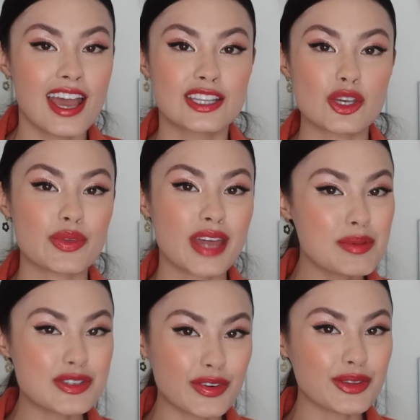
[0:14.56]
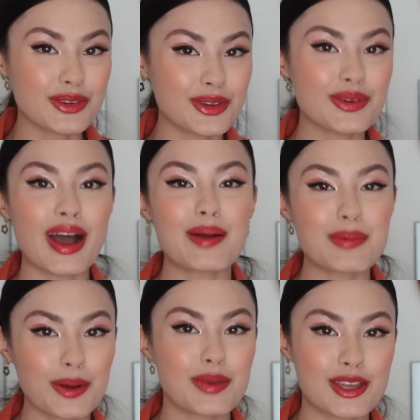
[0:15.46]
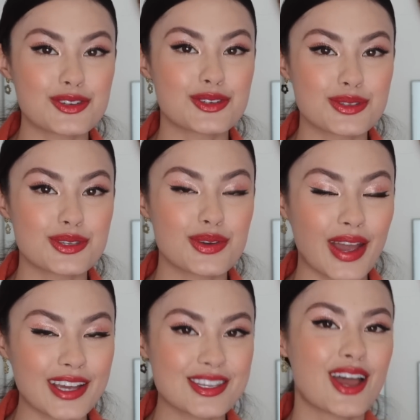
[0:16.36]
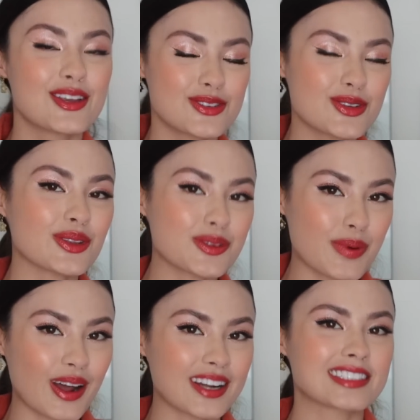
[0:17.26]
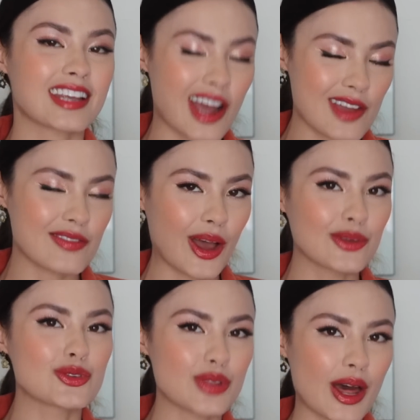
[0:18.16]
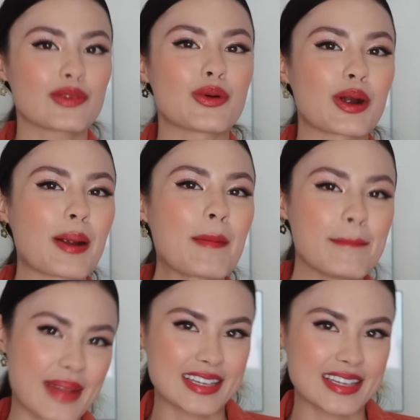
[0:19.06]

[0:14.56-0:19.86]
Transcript: And so without much further ado, I'm gonna be introducing you guys to those products that I found do that for my